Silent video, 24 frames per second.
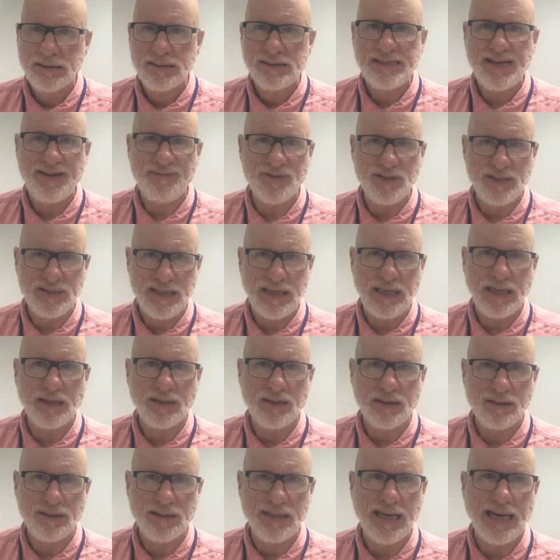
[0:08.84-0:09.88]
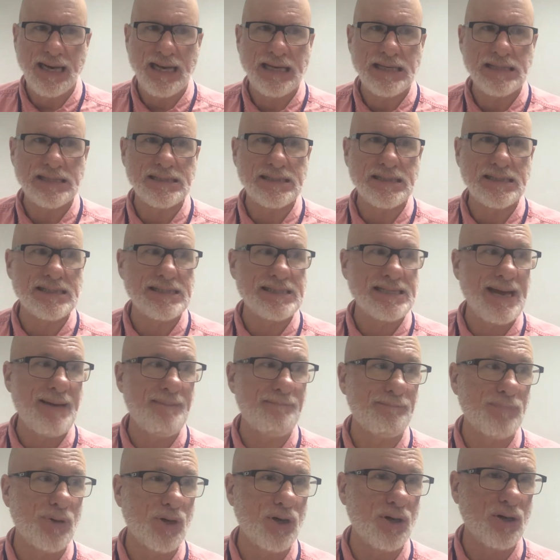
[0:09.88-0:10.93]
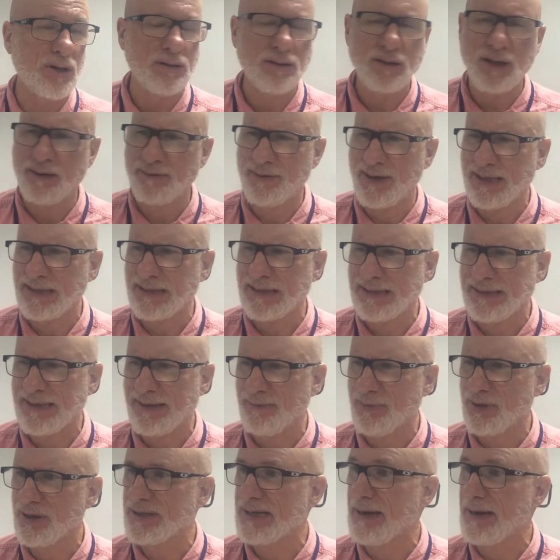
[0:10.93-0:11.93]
17th. Today is December, no, not December,